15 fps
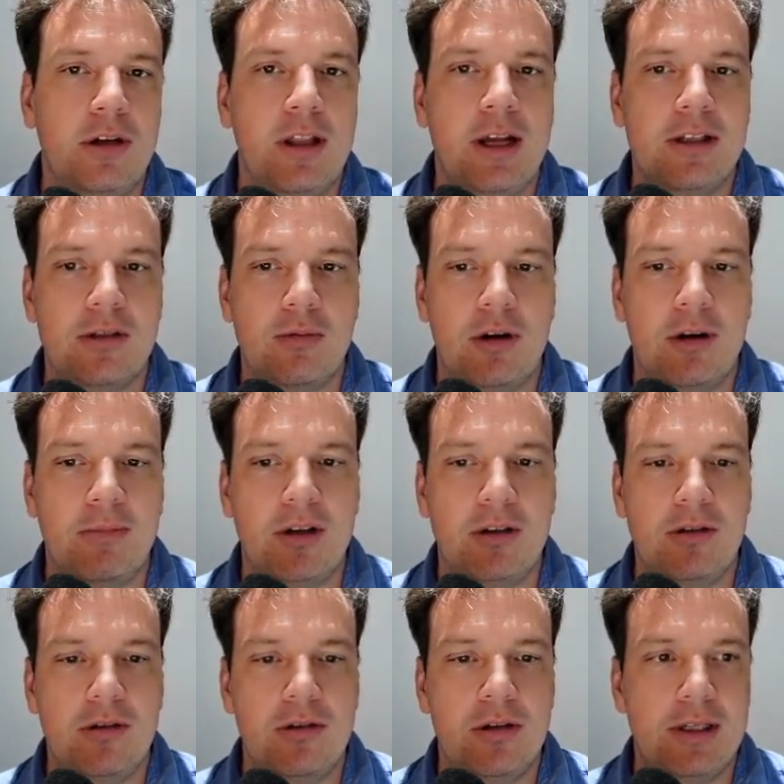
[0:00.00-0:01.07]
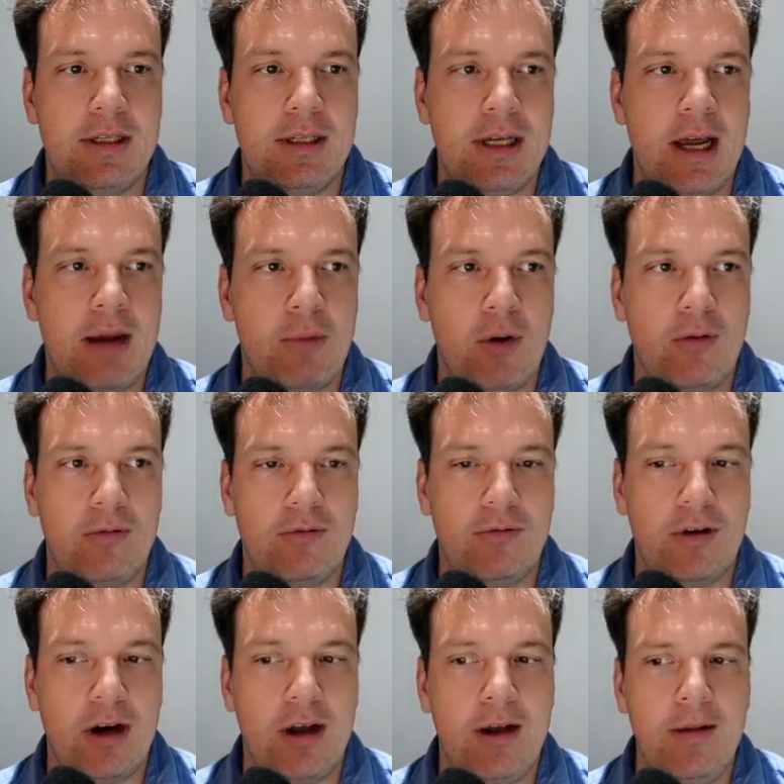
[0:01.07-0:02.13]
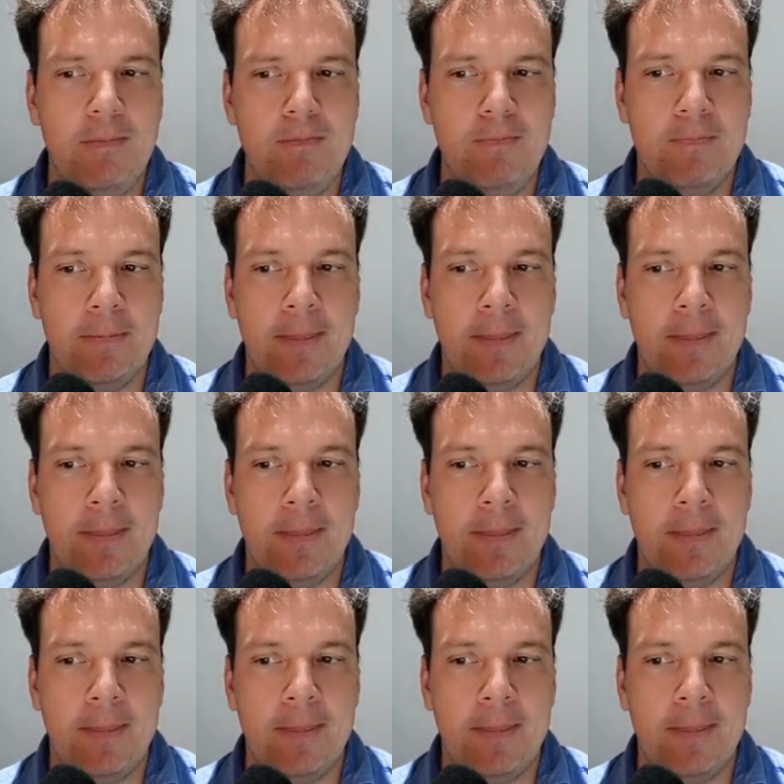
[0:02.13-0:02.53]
That's what I'm going to do the demo from.